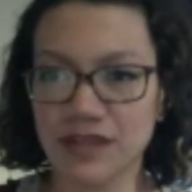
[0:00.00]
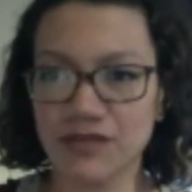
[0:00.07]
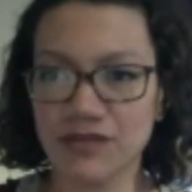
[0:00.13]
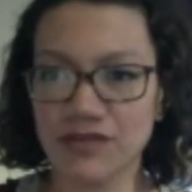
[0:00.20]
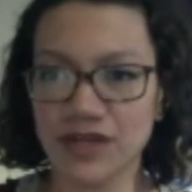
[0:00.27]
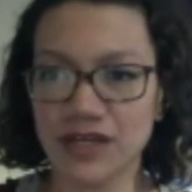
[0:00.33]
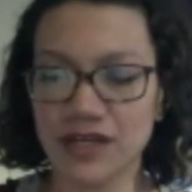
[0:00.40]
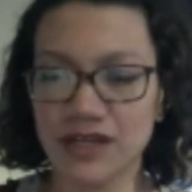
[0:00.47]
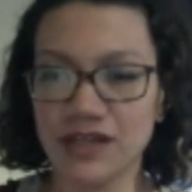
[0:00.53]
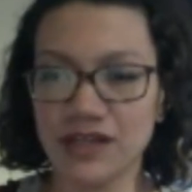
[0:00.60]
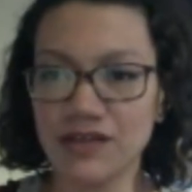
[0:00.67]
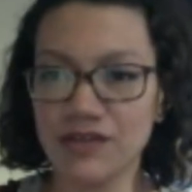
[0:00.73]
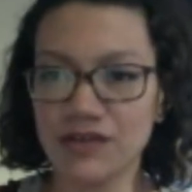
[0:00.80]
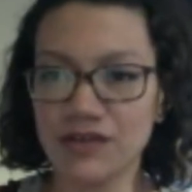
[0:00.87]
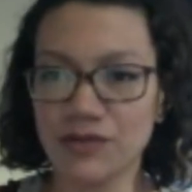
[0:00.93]
right,
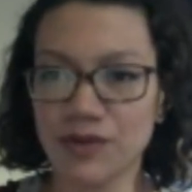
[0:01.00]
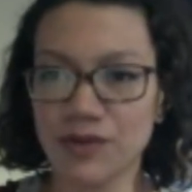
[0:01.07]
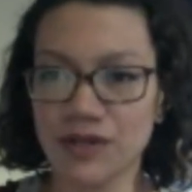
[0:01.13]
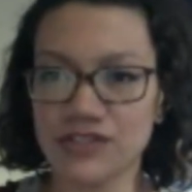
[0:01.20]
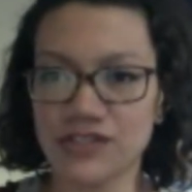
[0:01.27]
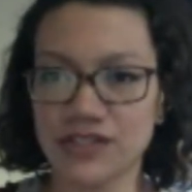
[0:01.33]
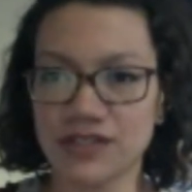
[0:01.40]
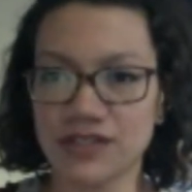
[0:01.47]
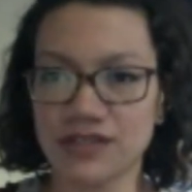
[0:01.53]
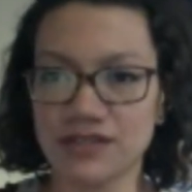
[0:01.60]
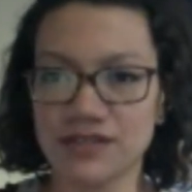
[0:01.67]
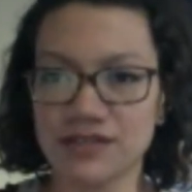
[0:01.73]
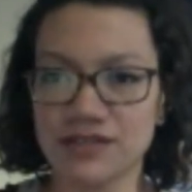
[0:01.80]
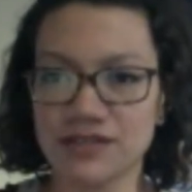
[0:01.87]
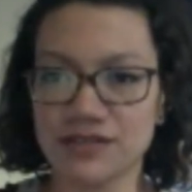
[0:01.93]
any other
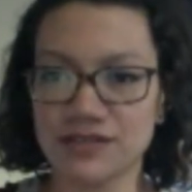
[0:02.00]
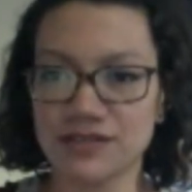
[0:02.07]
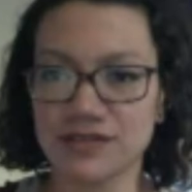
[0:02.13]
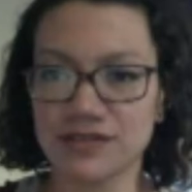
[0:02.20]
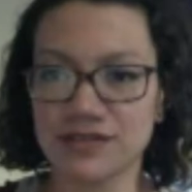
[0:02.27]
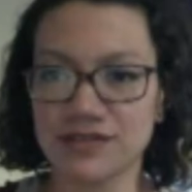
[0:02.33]
questions?